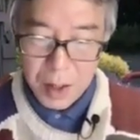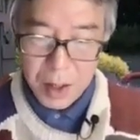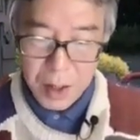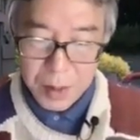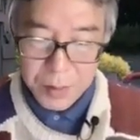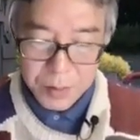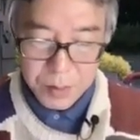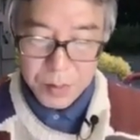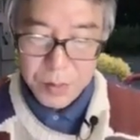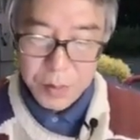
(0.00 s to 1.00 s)
And
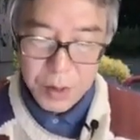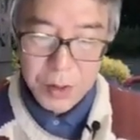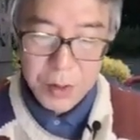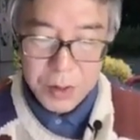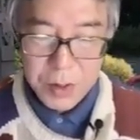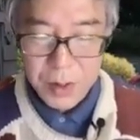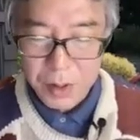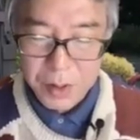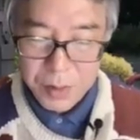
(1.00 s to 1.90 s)
we use the